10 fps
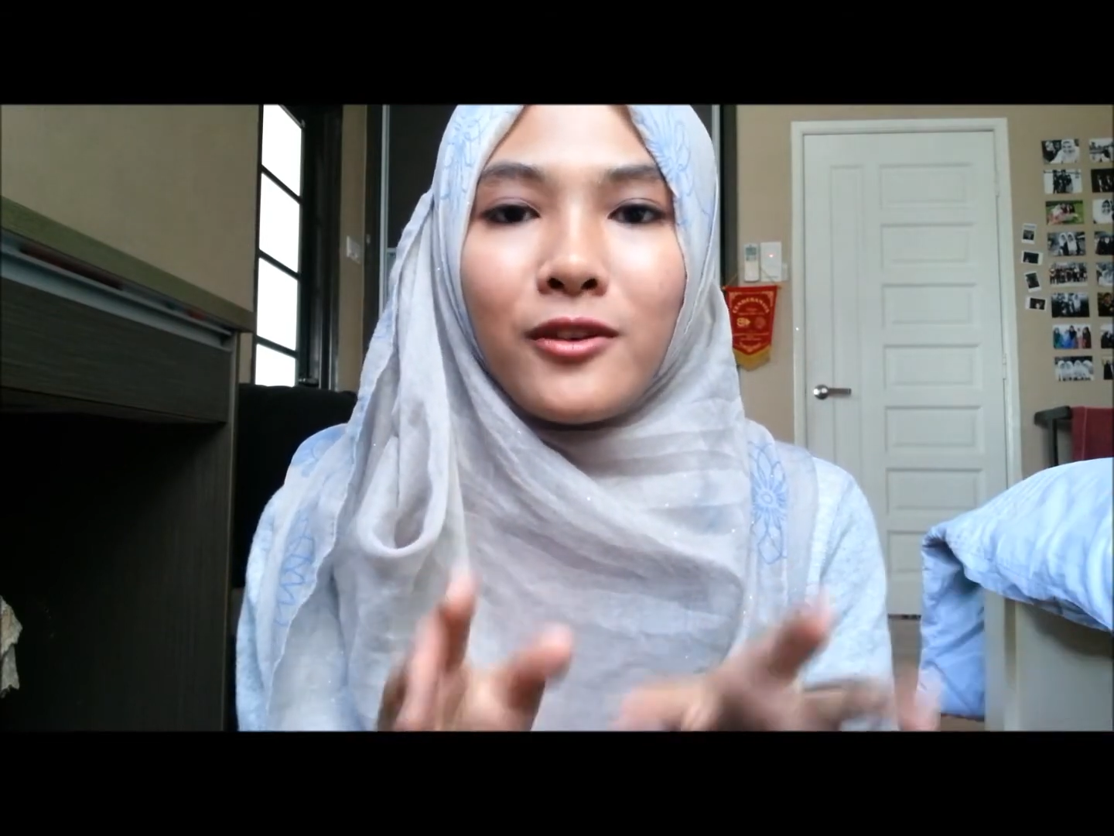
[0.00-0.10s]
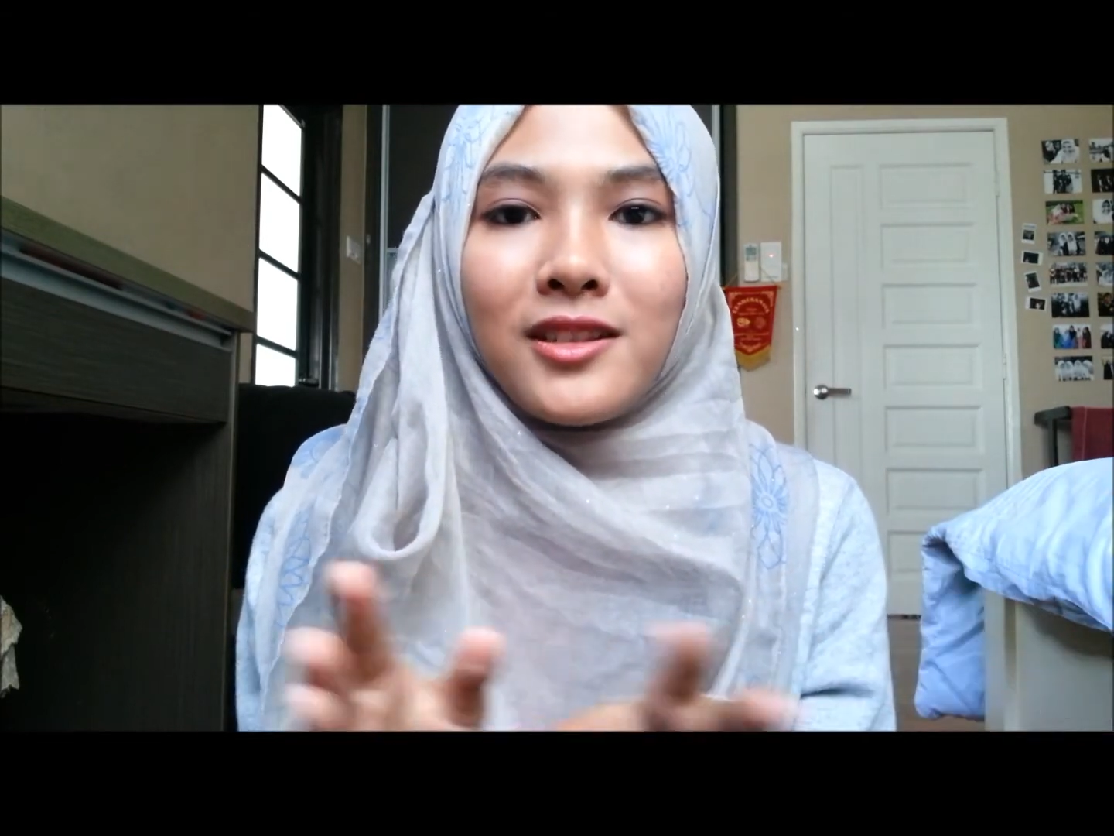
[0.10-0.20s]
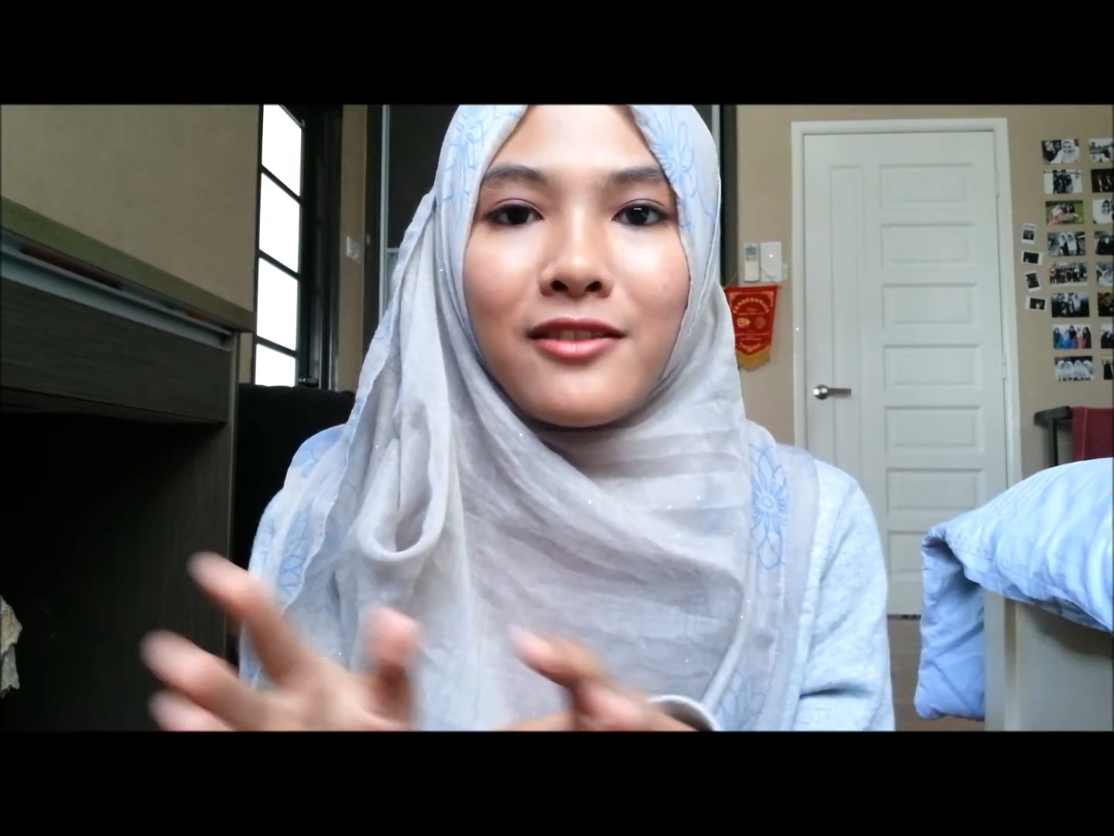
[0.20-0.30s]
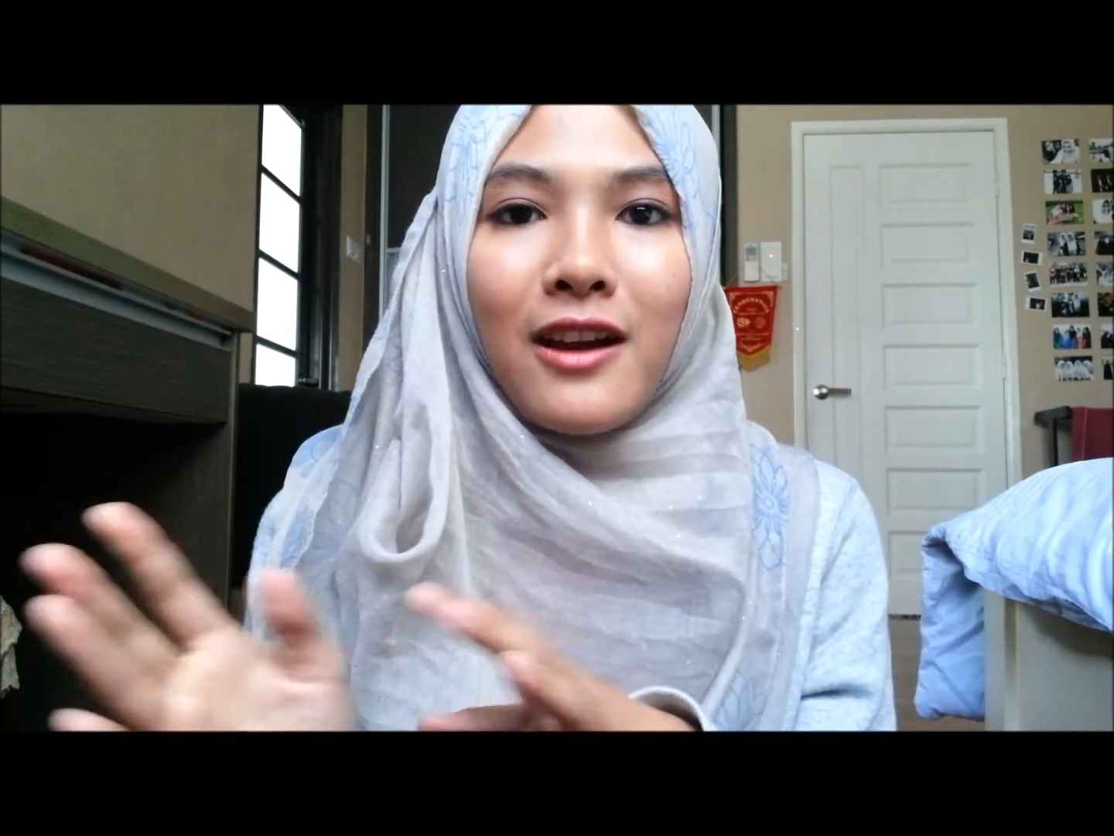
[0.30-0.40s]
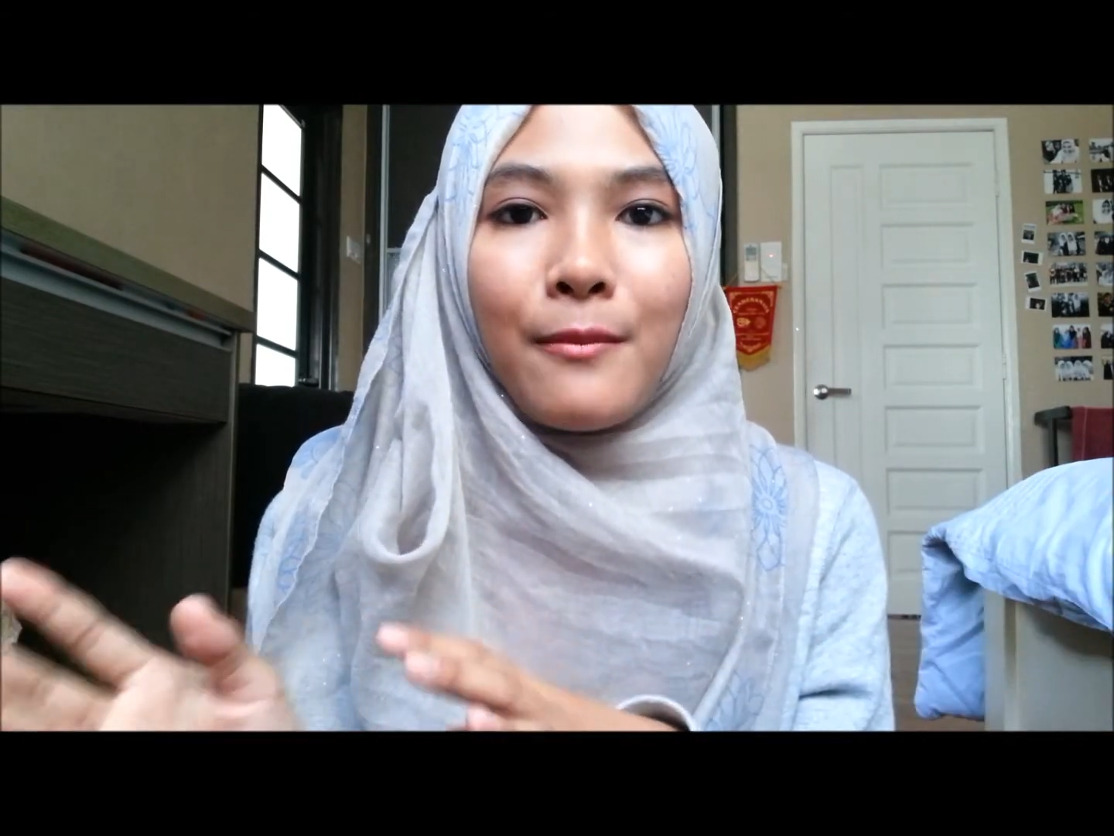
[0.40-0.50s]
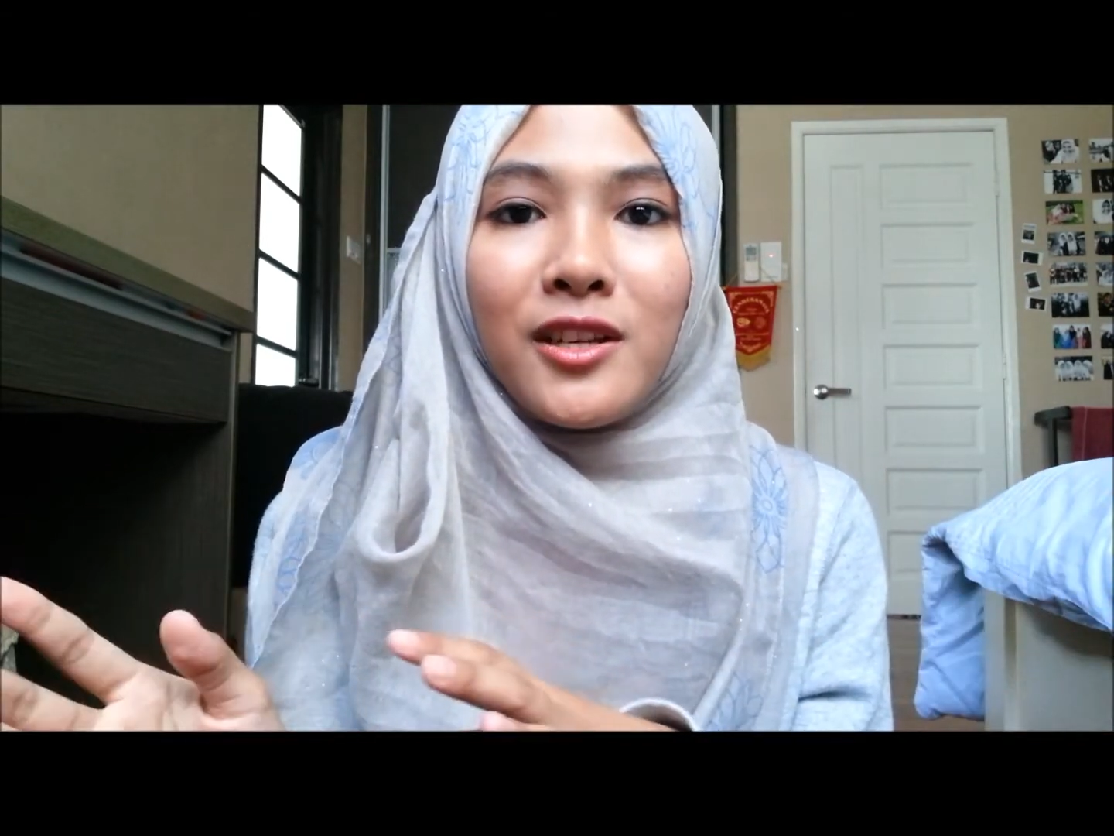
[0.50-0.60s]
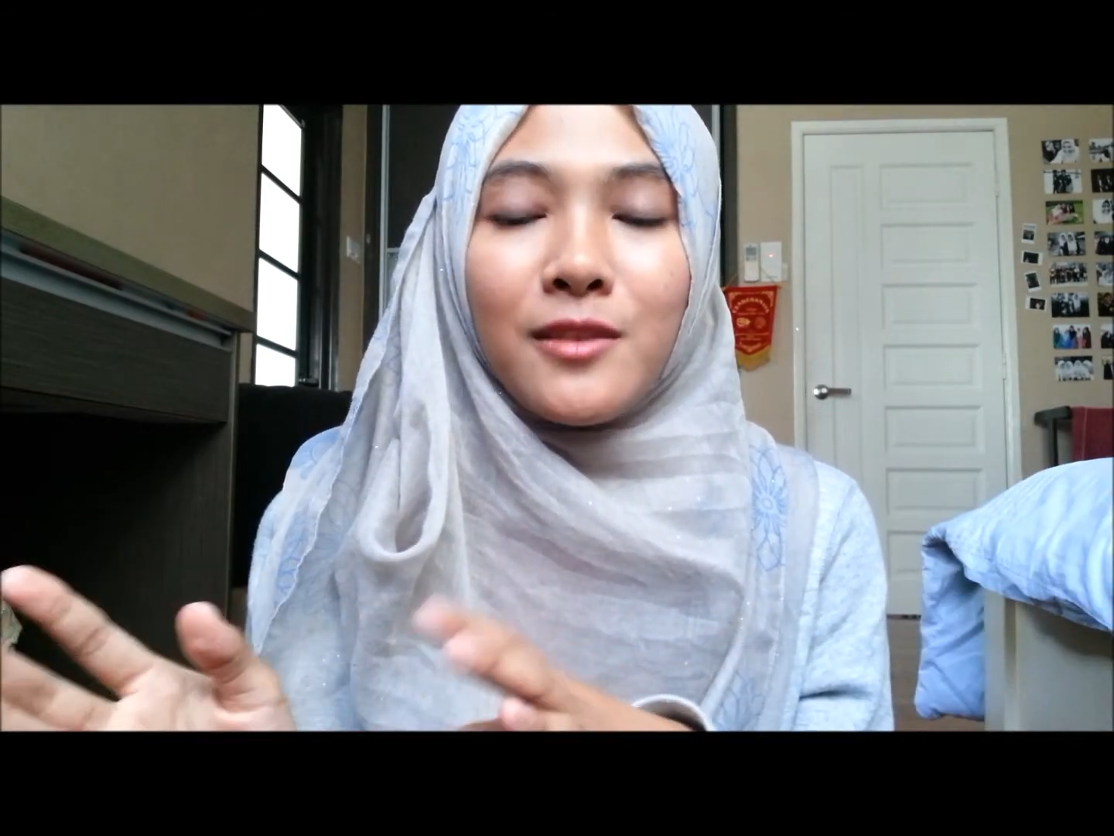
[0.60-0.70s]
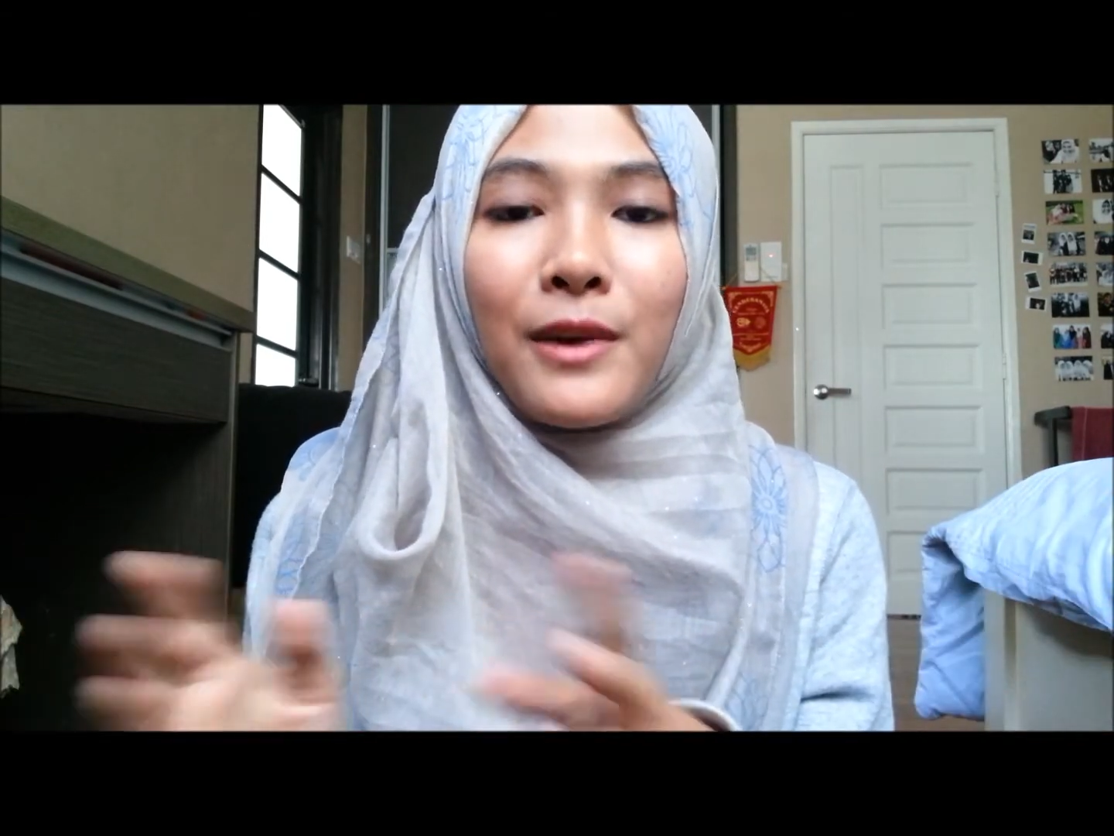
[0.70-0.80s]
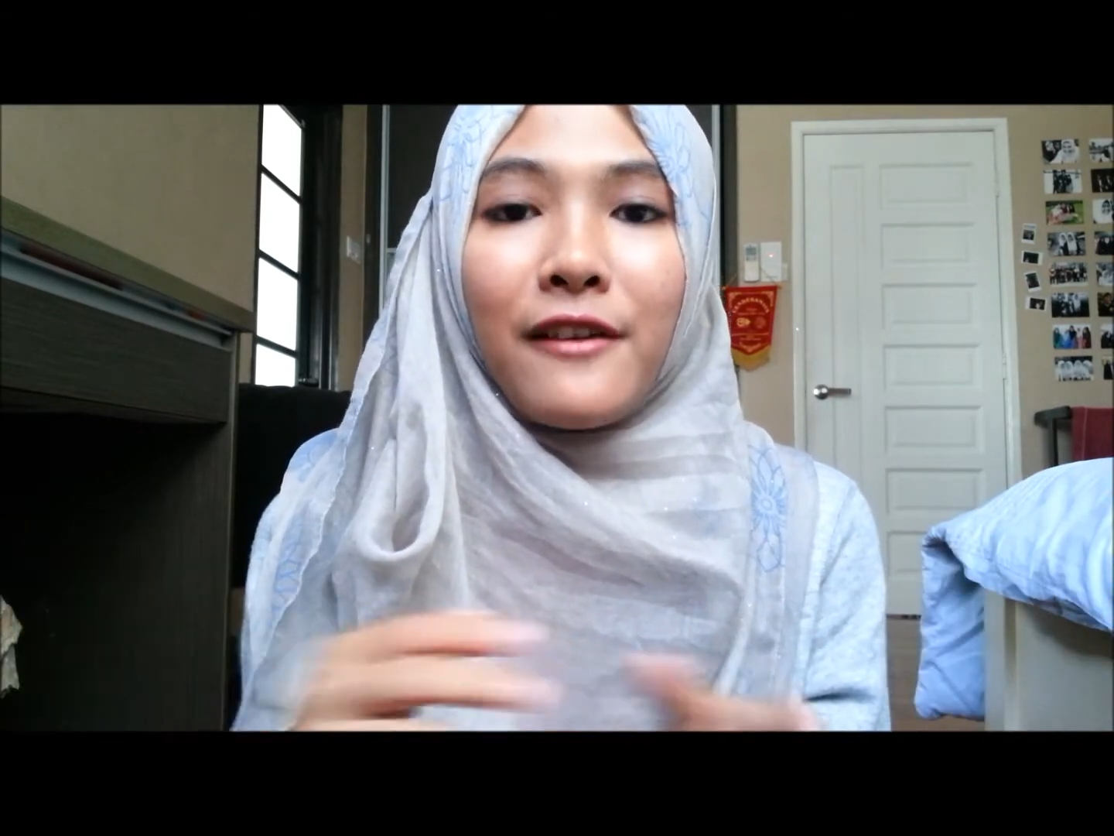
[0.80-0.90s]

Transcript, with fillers: bookstagrammers